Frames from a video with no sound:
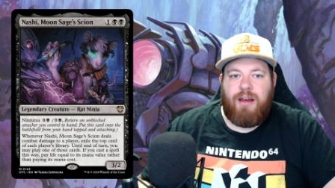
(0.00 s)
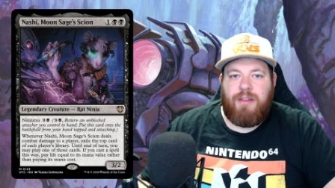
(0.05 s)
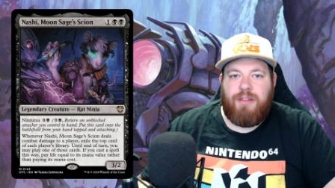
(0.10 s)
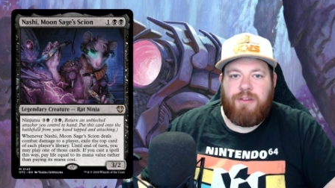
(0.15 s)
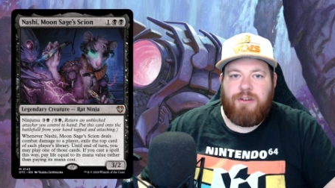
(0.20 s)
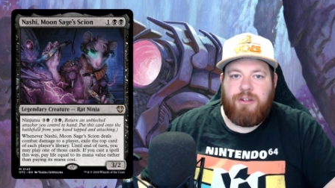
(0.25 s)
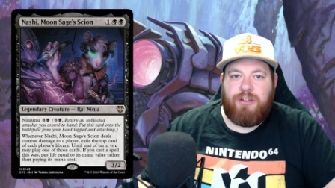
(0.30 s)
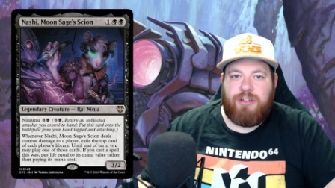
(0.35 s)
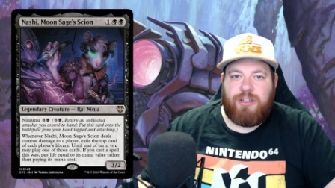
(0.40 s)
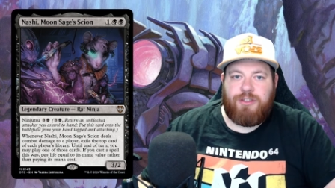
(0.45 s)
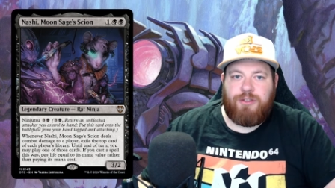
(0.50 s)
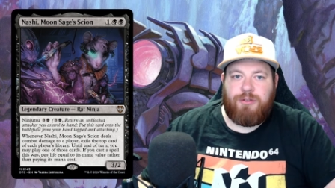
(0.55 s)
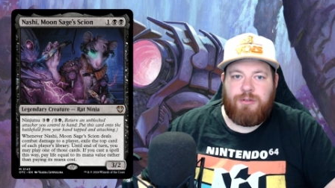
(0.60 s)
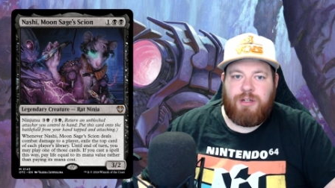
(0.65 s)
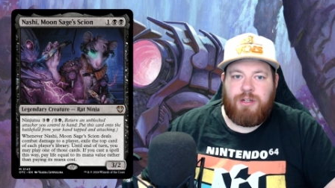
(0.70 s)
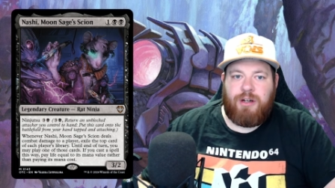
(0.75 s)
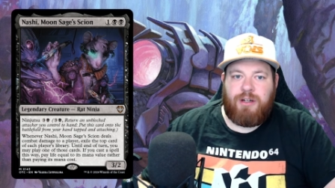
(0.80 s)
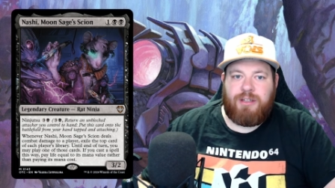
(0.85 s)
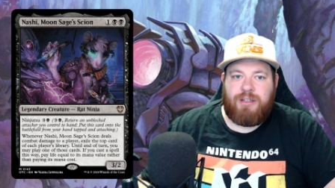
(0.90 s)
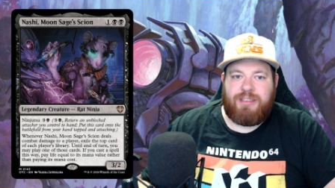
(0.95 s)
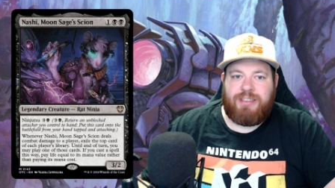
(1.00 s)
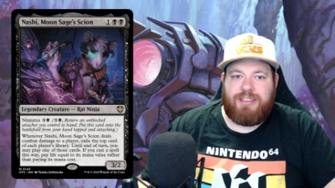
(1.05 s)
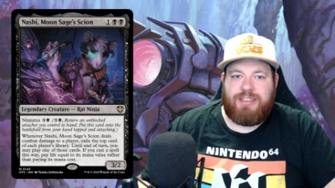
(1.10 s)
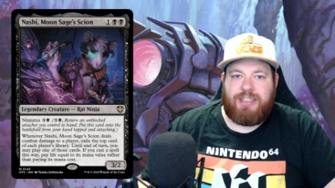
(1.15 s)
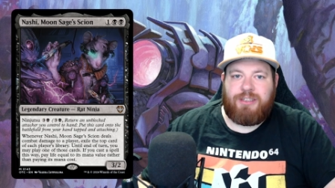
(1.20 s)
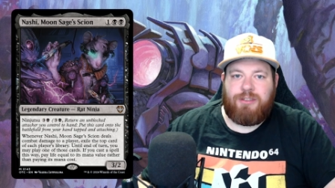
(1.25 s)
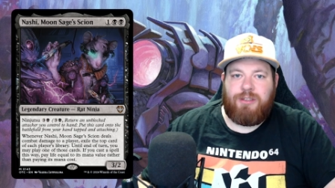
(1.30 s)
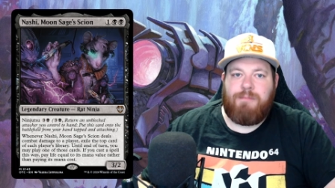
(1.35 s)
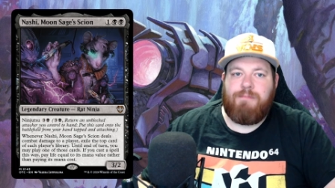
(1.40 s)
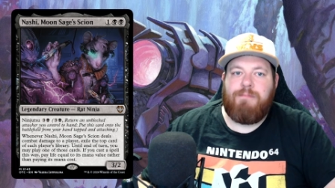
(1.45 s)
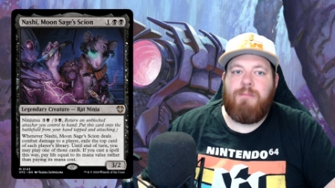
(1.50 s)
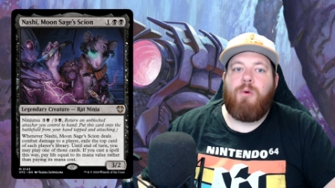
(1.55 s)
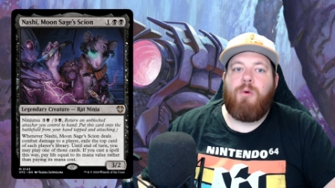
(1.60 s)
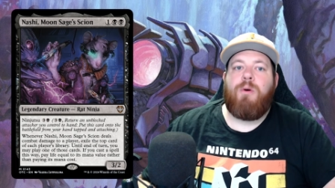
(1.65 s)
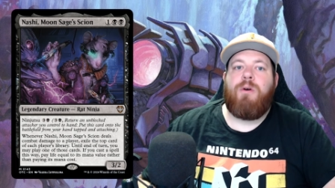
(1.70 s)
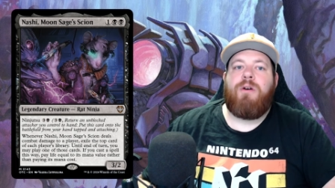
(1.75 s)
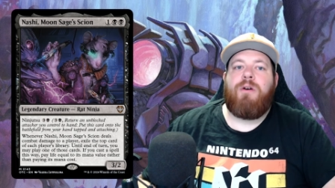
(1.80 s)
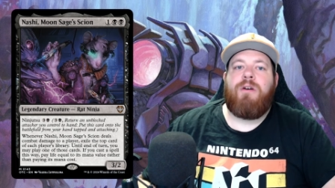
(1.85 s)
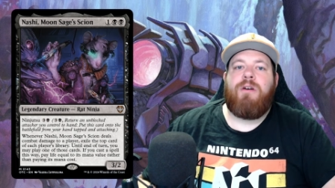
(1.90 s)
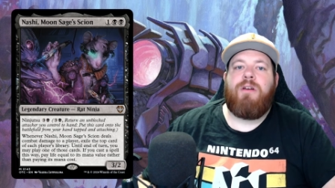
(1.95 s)
the ninjutsu cost is actually
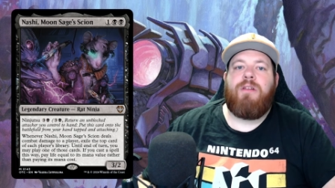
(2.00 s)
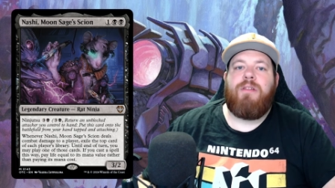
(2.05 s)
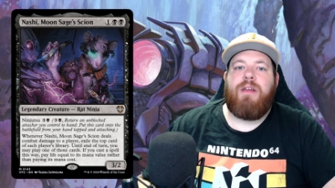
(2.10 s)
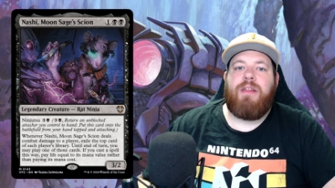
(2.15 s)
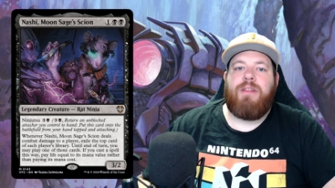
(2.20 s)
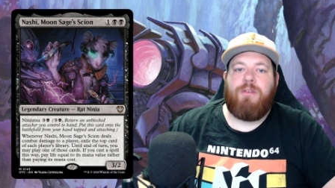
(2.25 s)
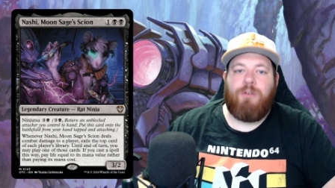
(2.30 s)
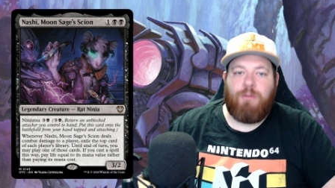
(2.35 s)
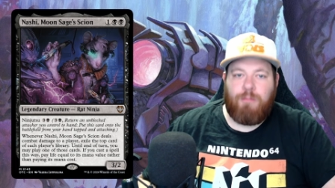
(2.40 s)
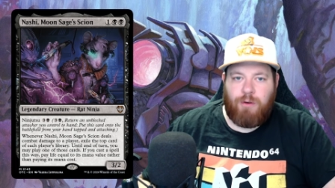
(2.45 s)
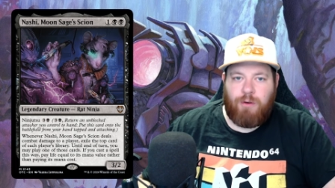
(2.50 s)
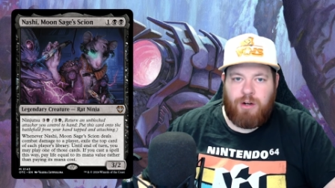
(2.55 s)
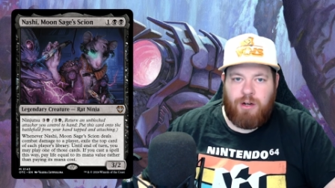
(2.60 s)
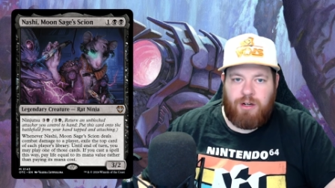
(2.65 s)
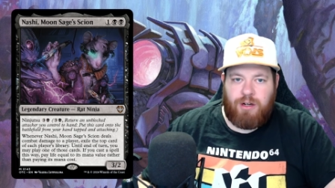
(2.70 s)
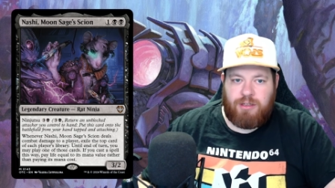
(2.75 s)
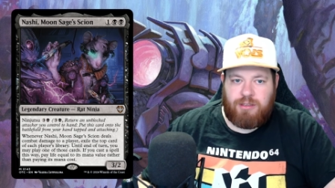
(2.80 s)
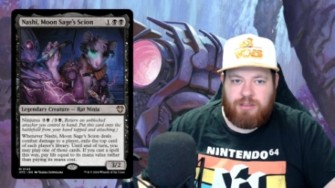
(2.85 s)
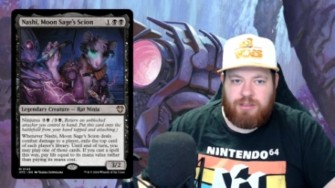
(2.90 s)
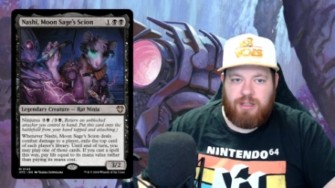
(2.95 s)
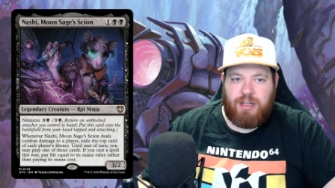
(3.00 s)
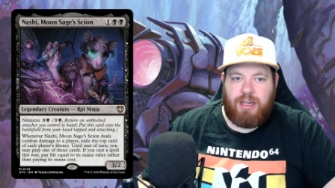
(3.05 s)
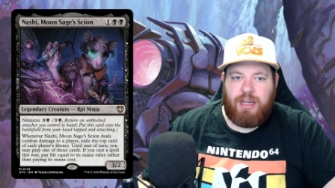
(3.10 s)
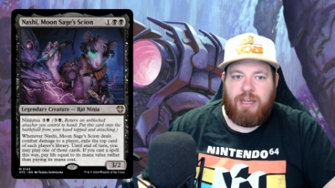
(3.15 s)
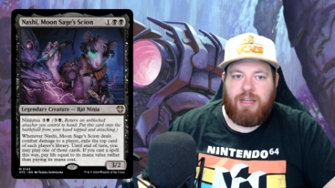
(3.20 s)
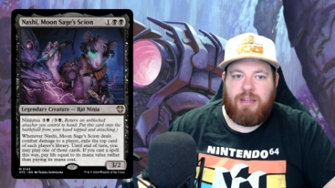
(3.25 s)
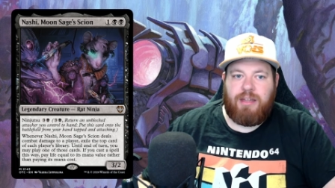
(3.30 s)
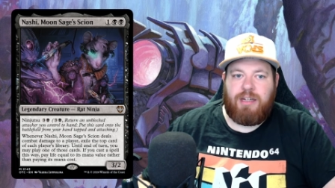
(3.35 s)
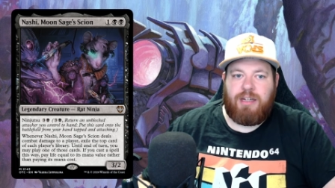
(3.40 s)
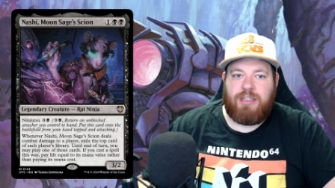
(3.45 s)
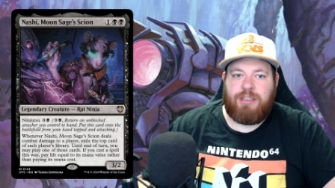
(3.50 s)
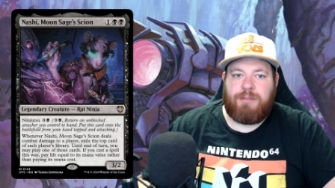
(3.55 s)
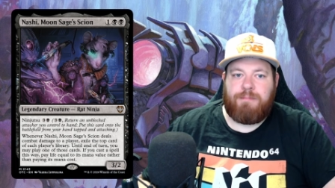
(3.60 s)
more than the normal cost, and that is